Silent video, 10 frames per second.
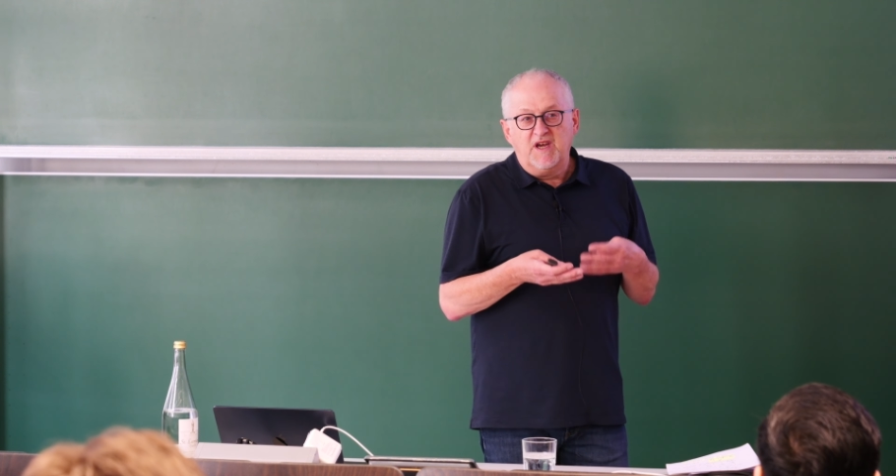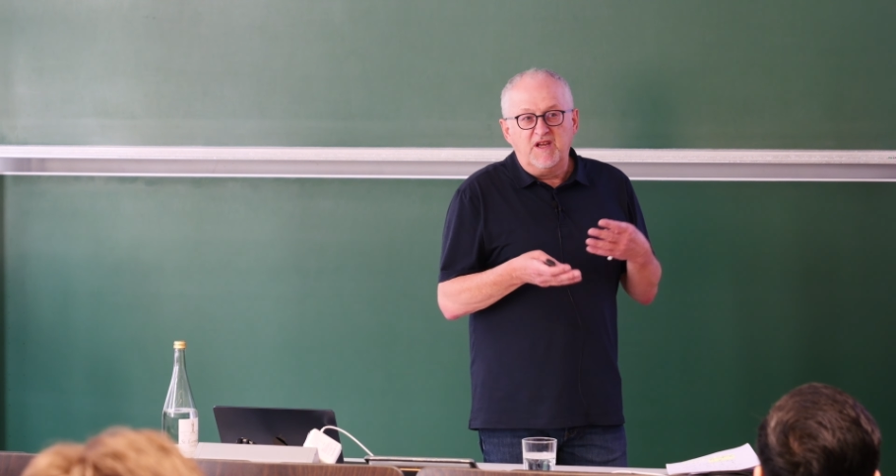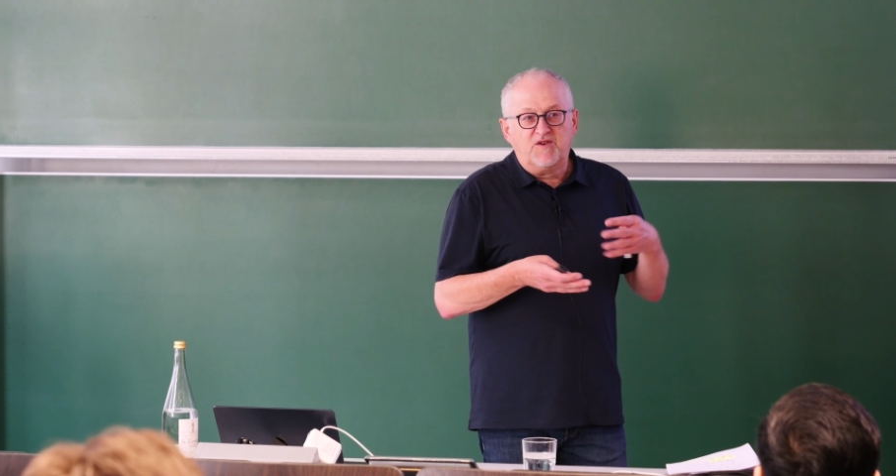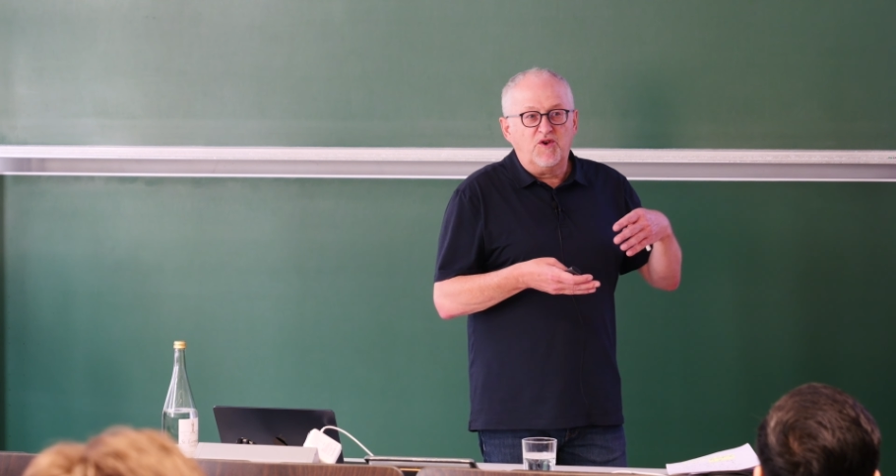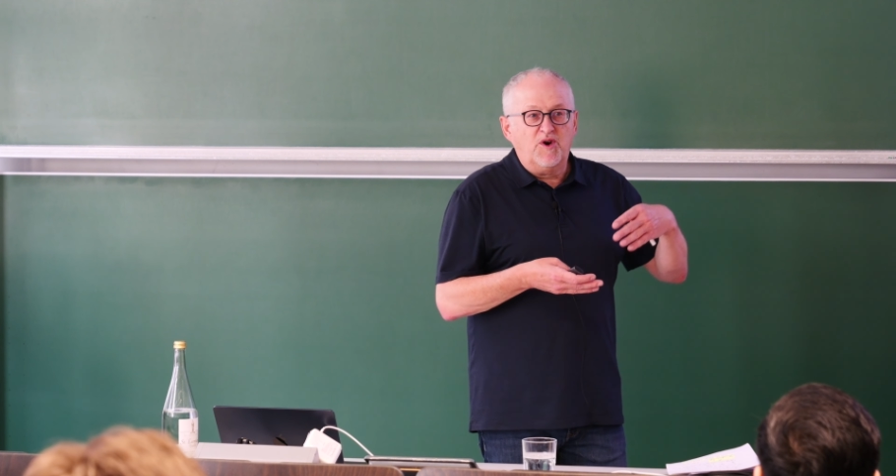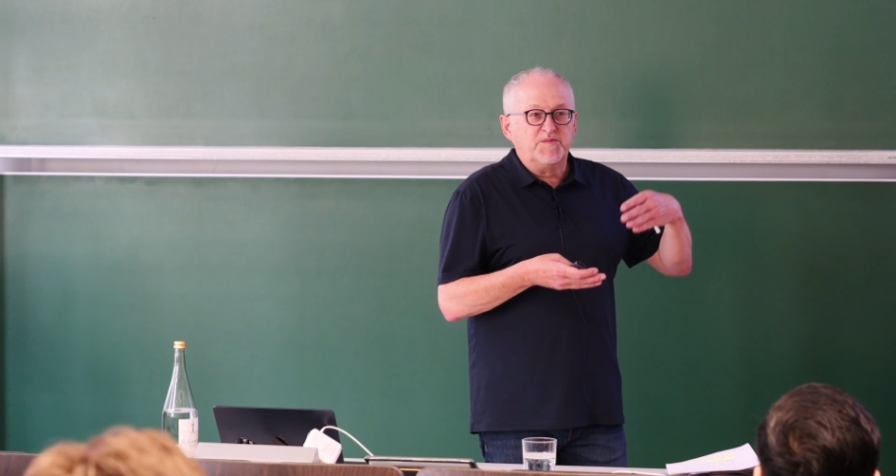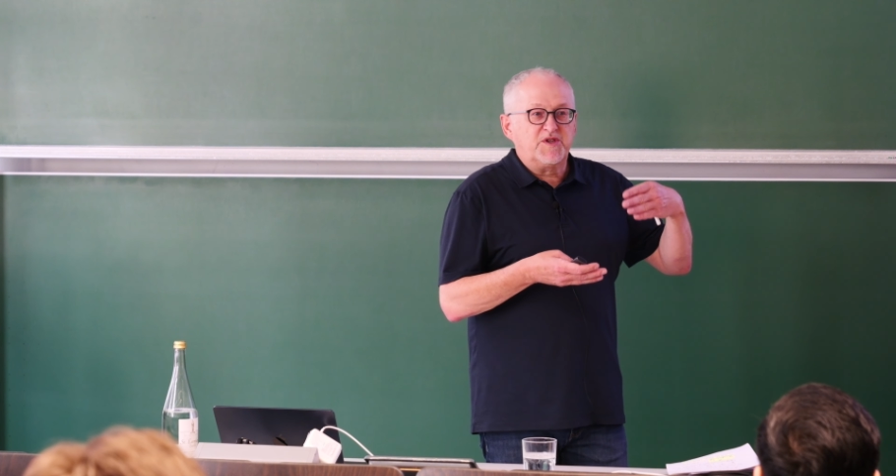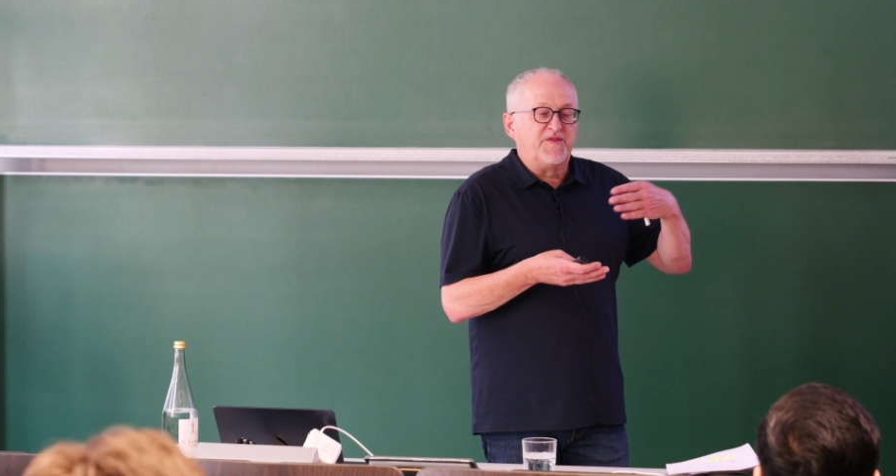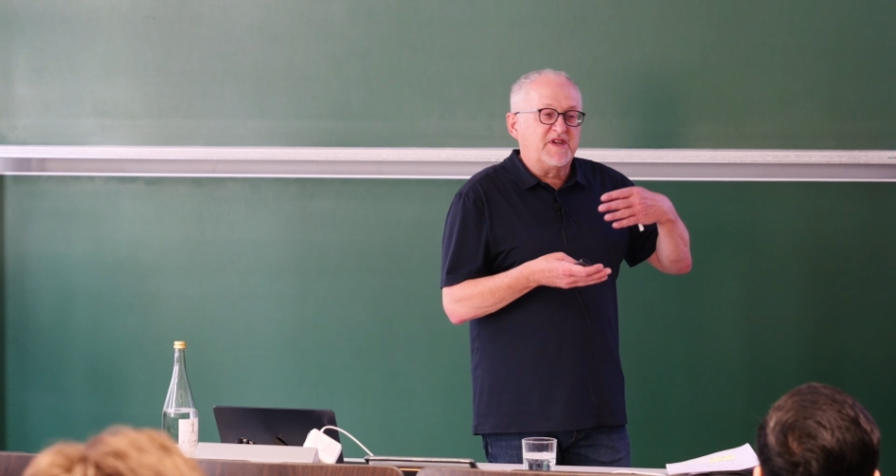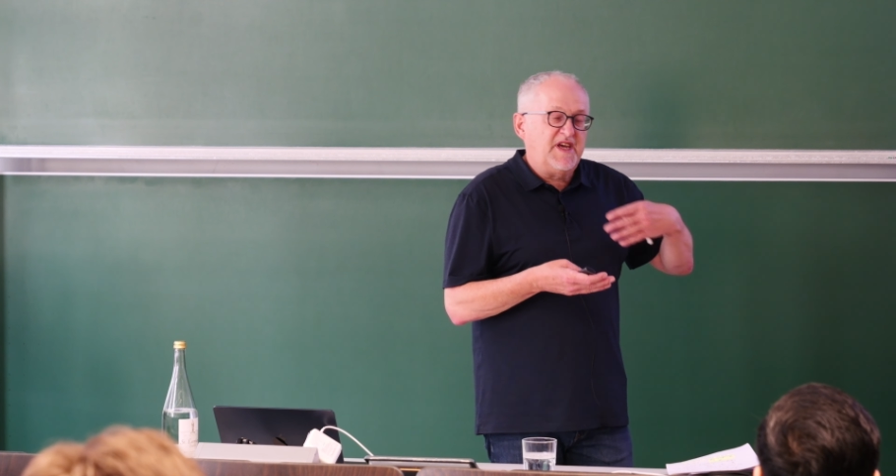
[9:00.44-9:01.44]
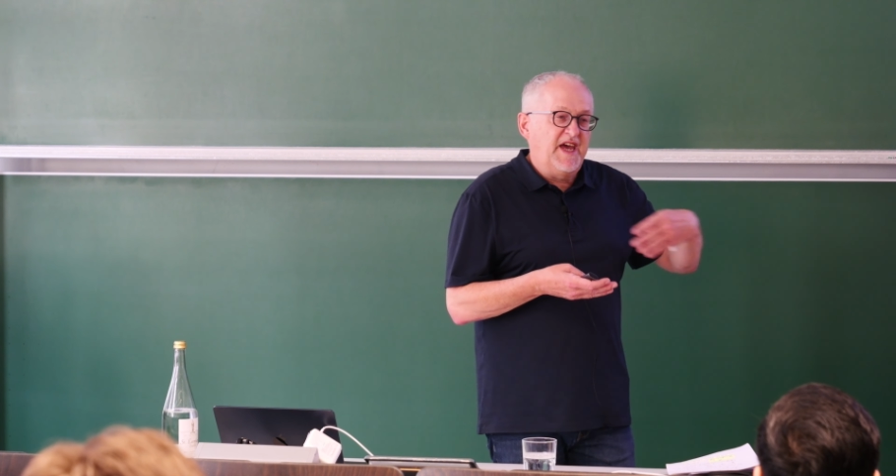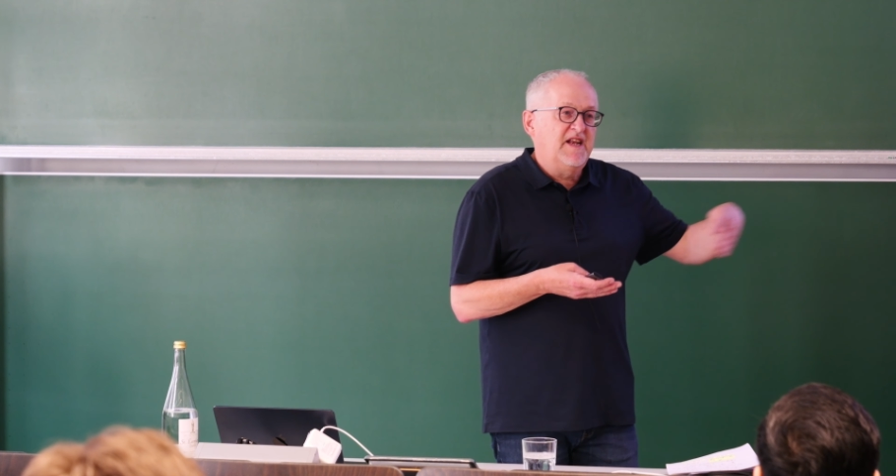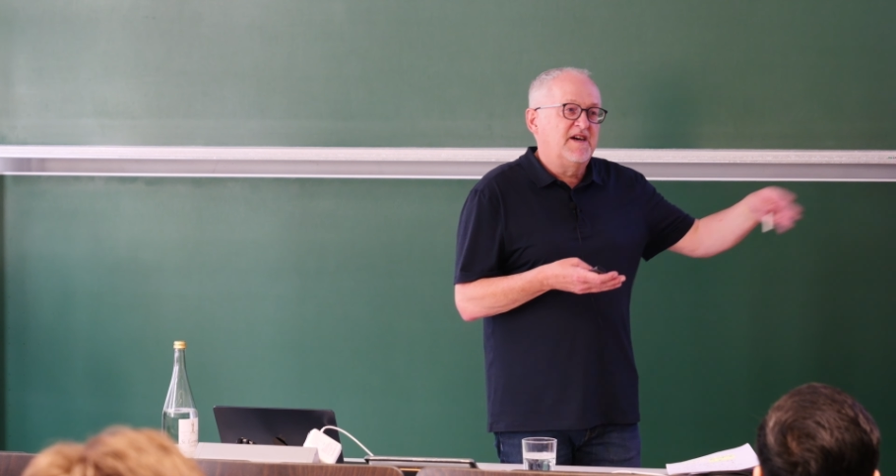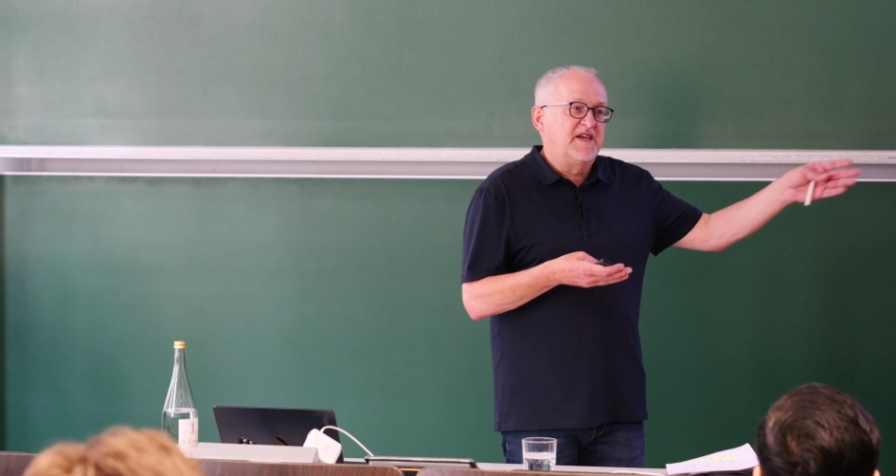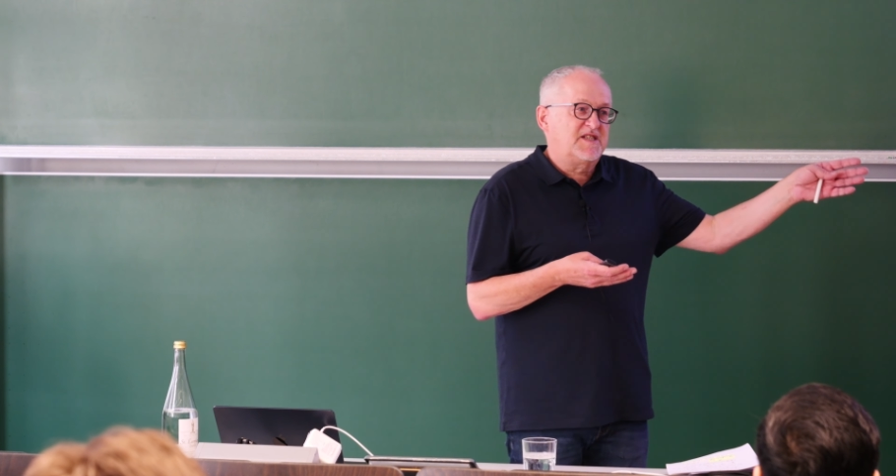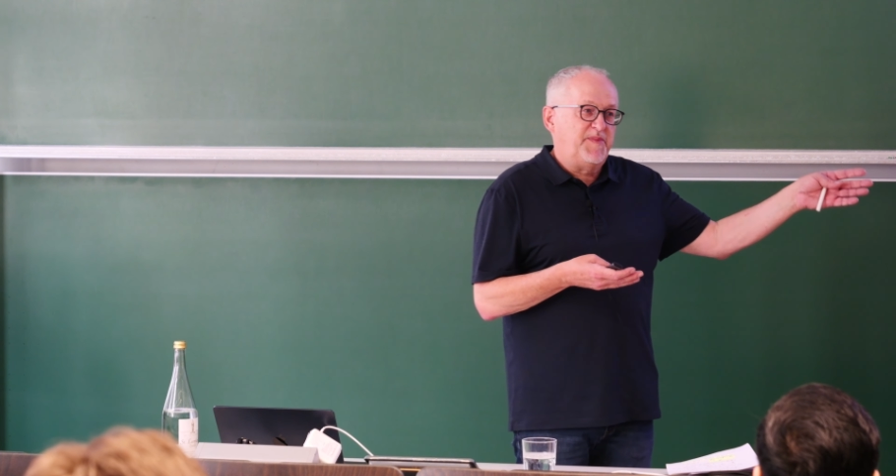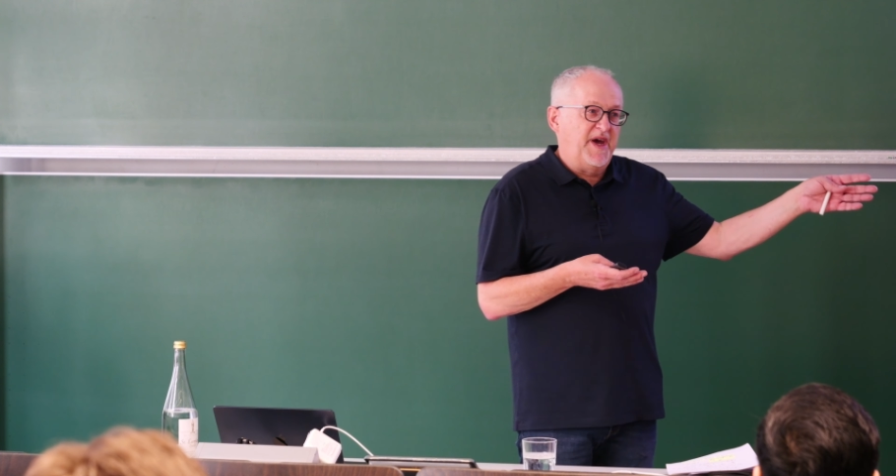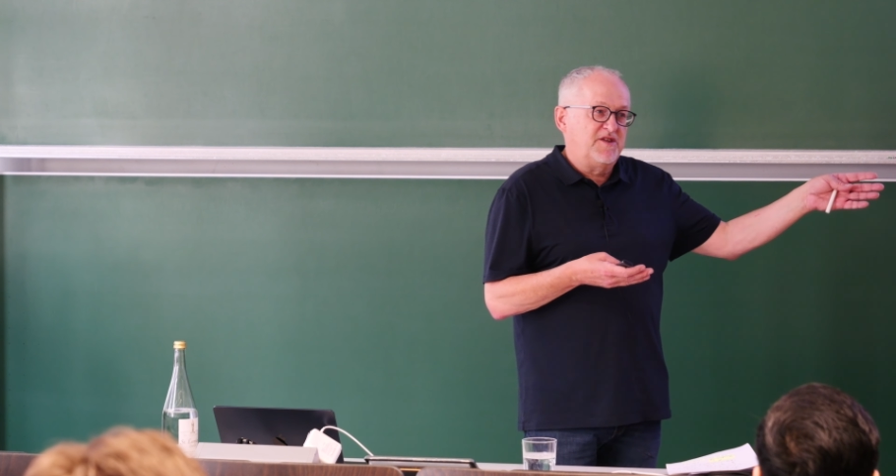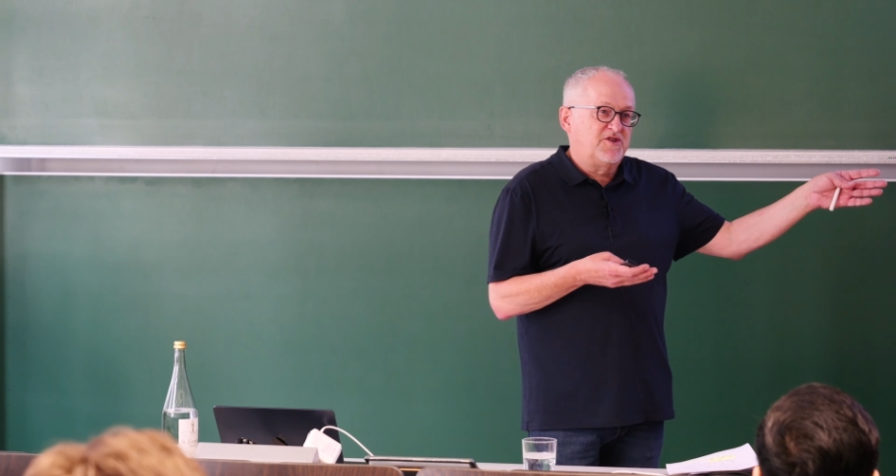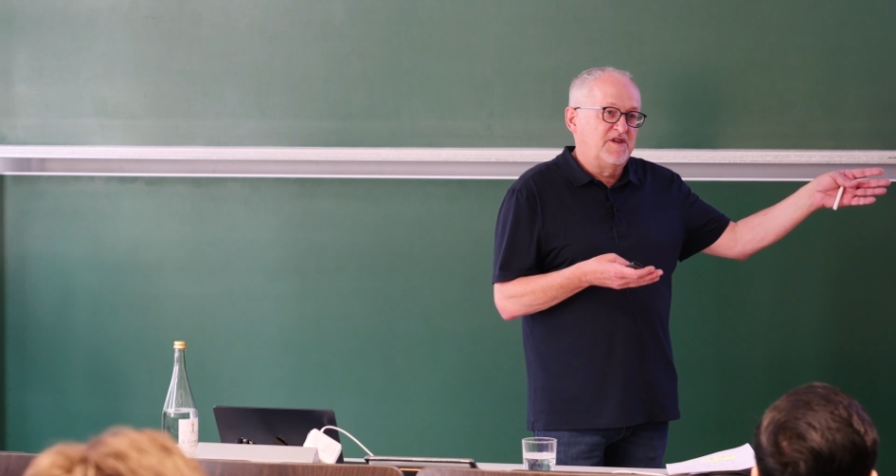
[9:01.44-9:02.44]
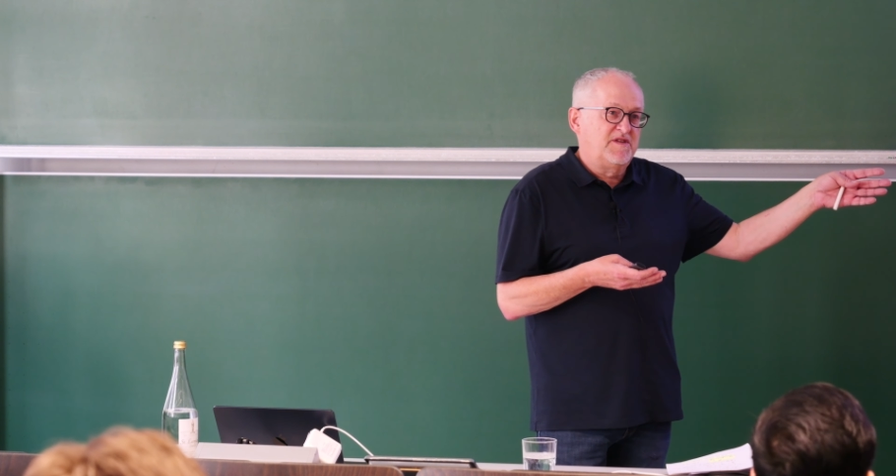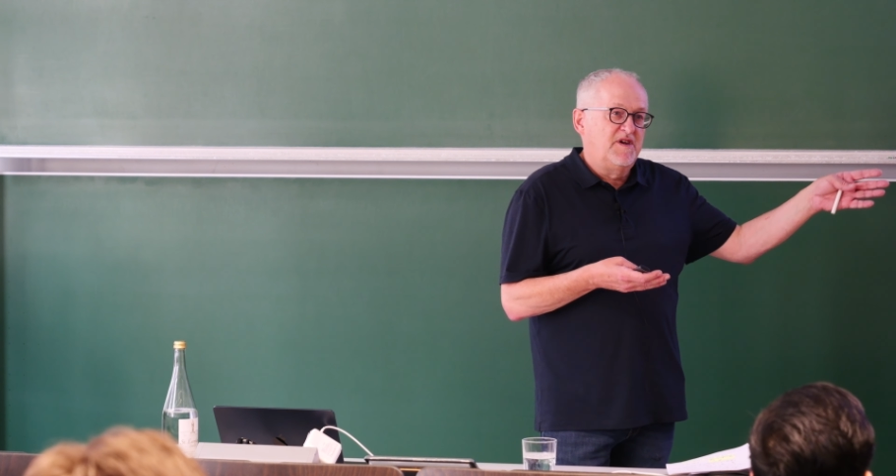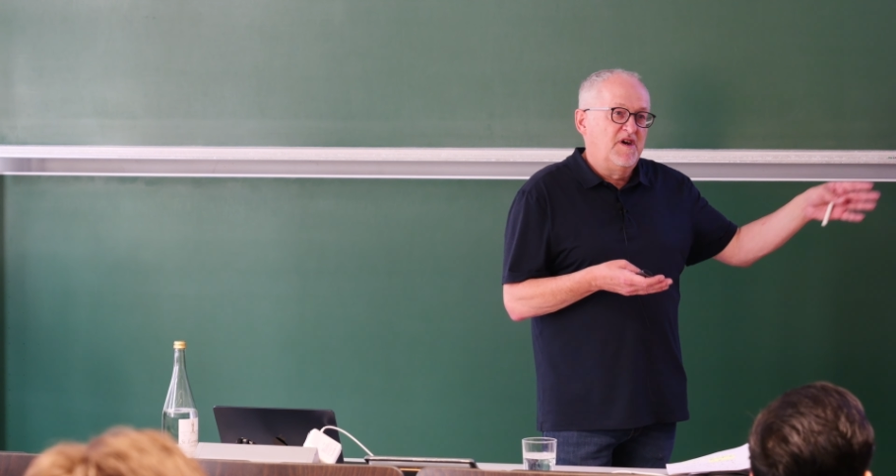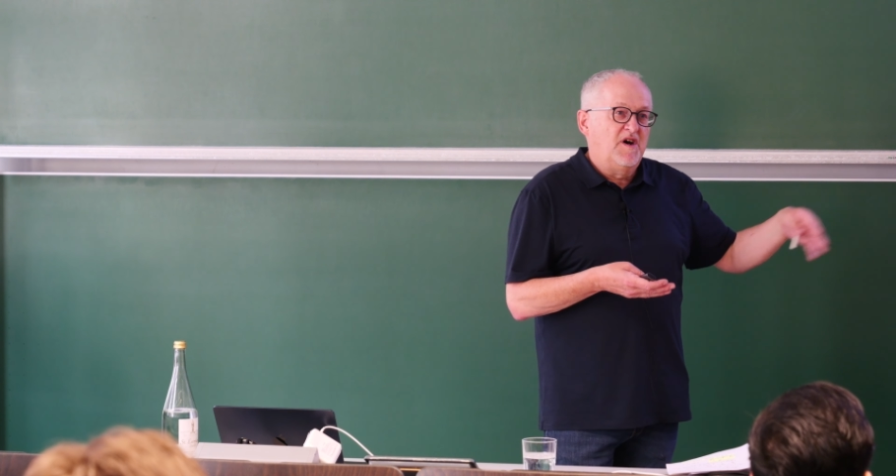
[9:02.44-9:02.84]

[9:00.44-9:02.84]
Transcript: in terms of a Taylor expansion